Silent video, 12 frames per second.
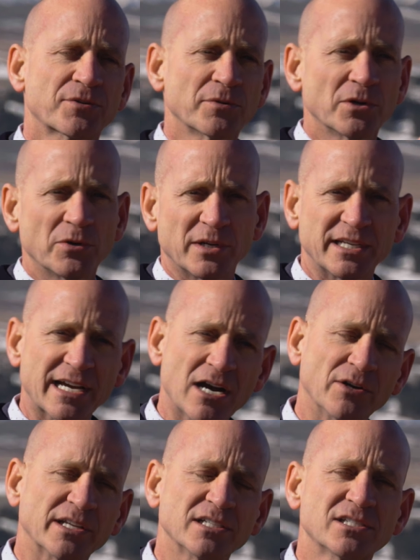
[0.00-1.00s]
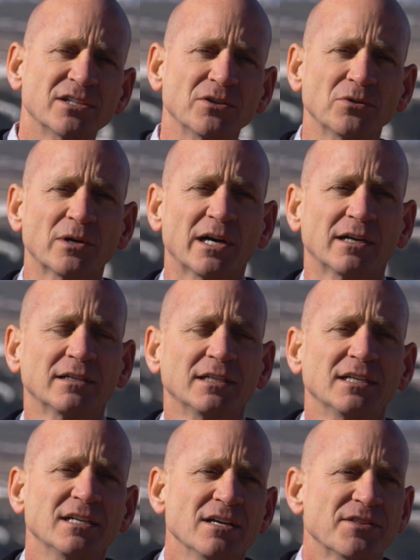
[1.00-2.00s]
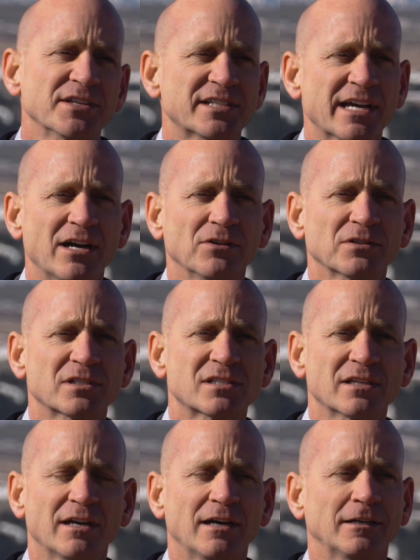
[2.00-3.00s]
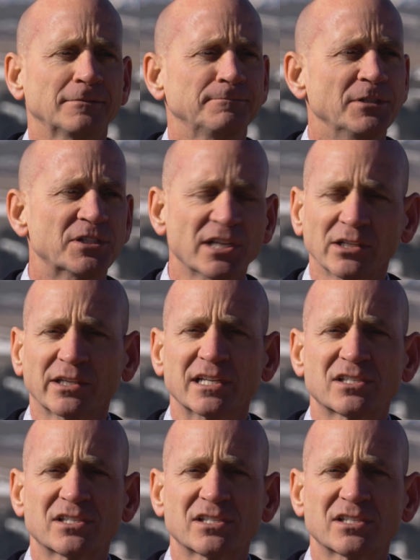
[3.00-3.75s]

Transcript: through and down into the town's utility